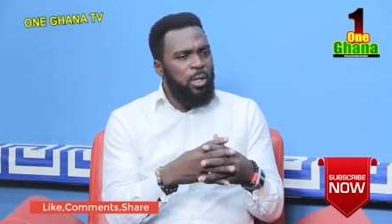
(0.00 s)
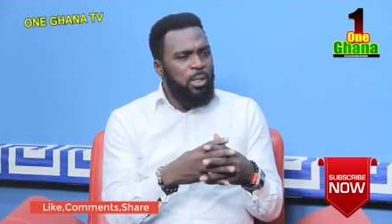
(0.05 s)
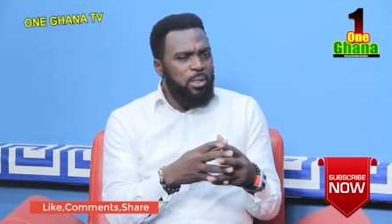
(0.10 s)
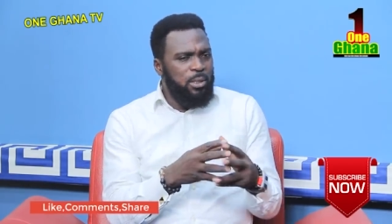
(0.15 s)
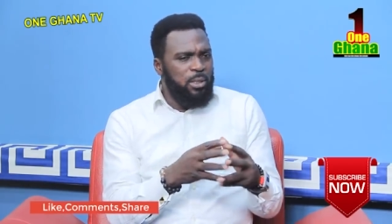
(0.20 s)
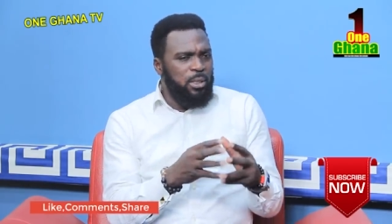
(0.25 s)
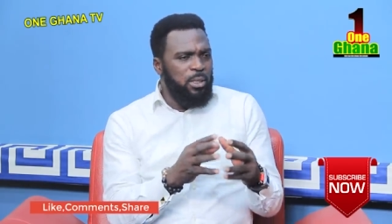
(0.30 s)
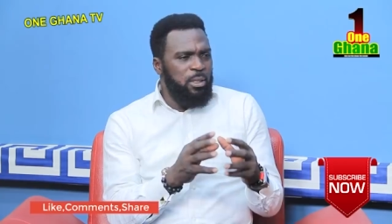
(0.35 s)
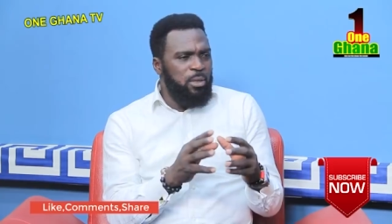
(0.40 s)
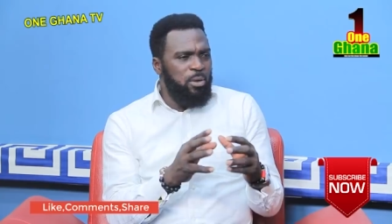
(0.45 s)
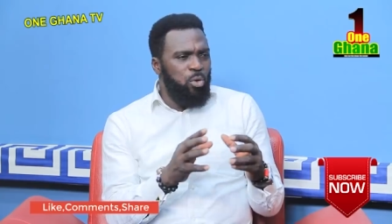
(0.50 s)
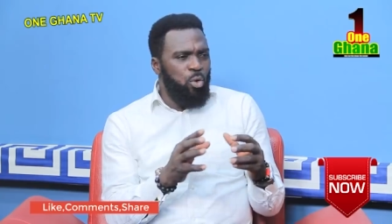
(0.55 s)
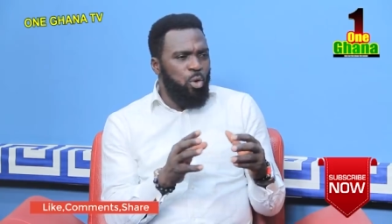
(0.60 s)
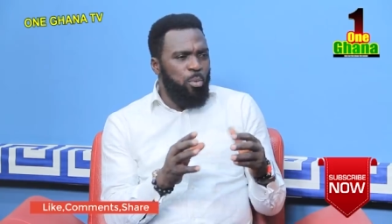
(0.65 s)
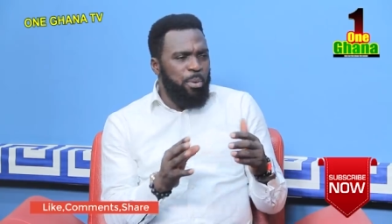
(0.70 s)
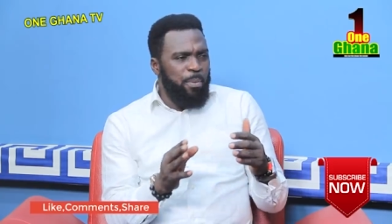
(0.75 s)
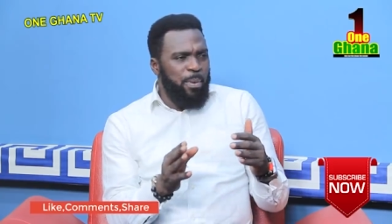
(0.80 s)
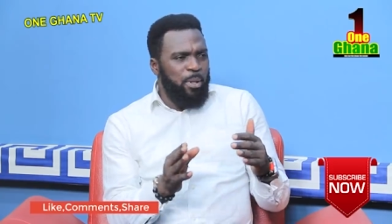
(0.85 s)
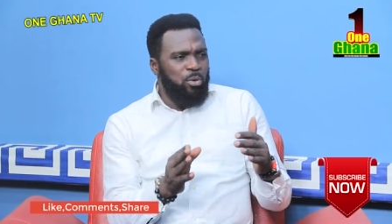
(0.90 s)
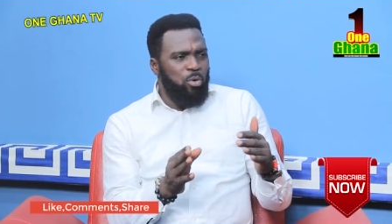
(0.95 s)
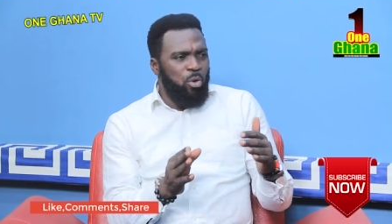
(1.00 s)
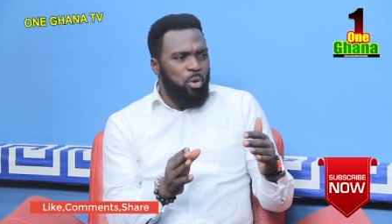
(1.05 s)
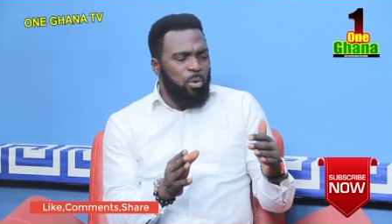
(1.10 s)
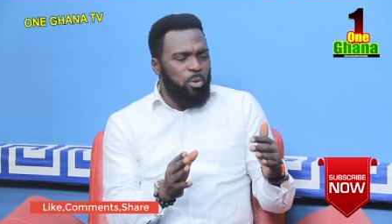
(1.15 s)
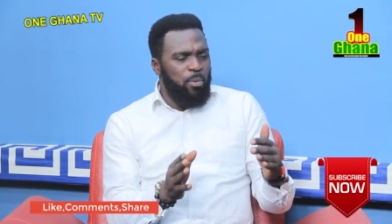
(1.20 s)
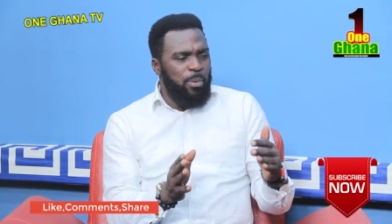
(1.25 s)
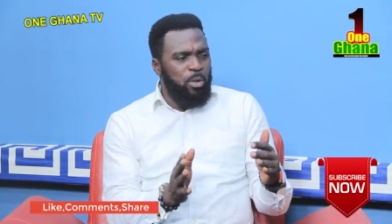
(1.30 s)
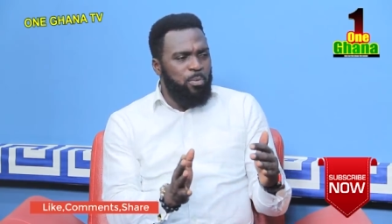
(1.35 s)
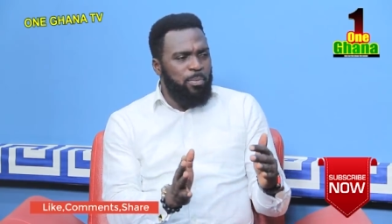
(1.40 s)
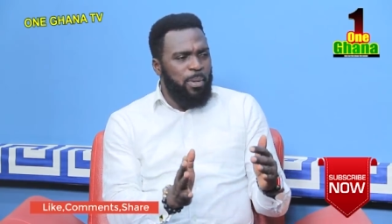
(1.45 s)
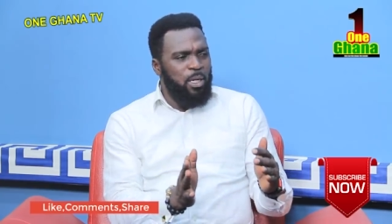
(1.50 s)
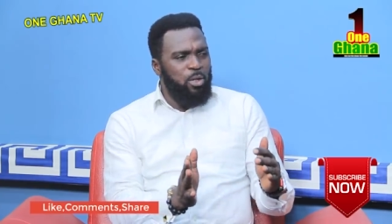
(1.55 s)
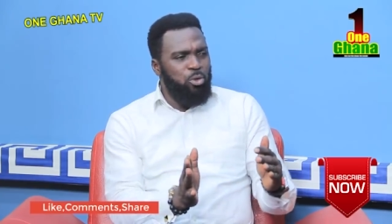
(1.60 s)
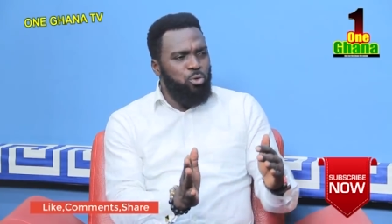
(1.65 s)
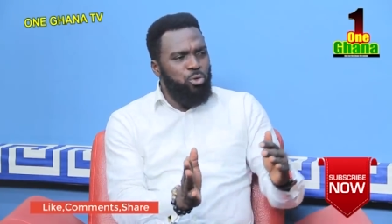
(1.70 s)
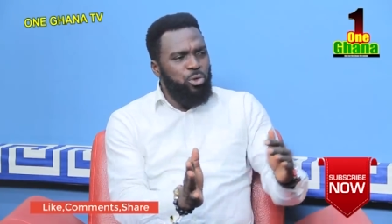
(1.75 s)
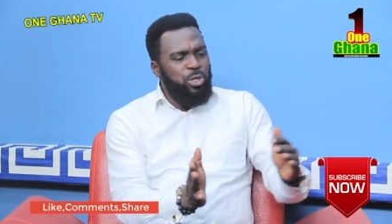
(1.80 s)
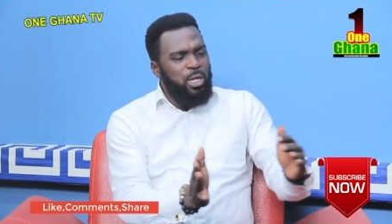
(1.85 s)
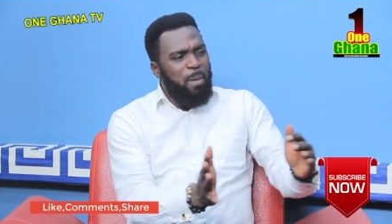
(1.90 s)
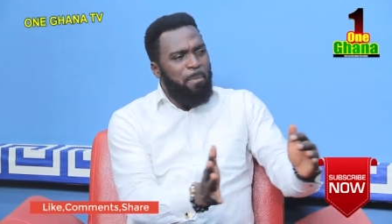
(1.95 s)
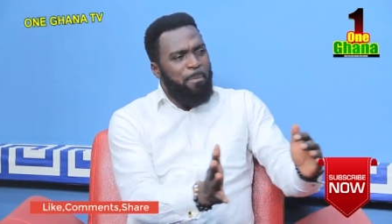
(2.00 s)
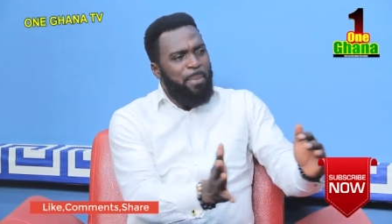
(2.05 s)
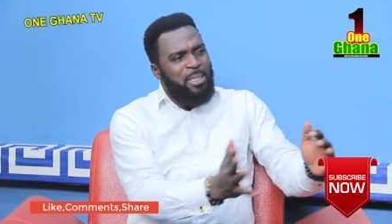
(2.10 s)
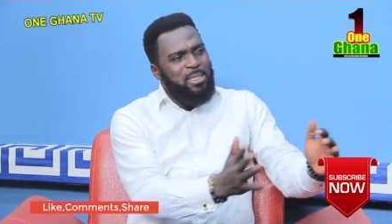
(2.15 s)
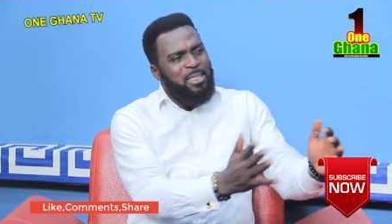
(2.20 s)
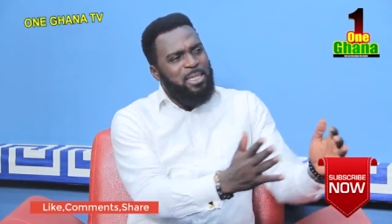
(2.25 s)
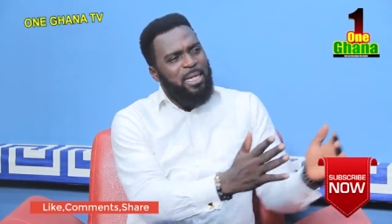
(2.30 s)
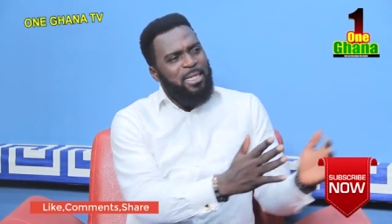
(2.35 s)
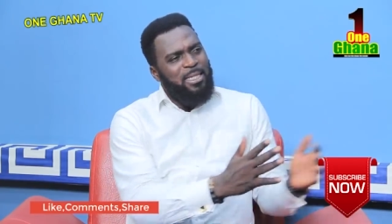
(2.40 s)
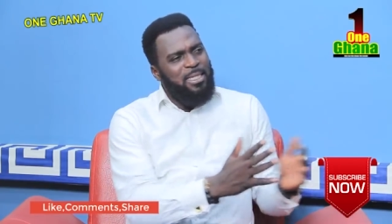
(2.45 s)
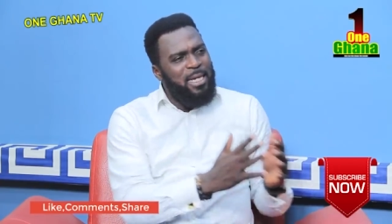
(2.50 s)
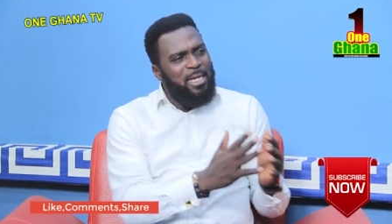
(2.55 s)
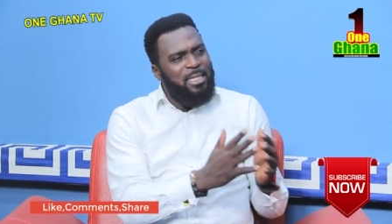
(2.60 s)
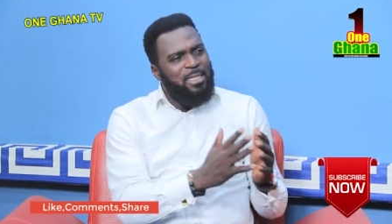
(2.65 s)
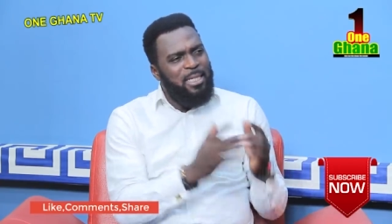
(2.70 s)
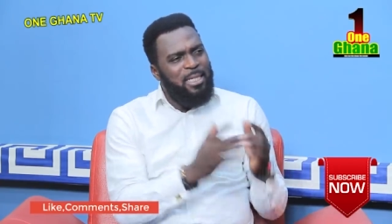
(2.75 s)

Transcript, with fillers: Until Obi met old man, a junior pastor, dear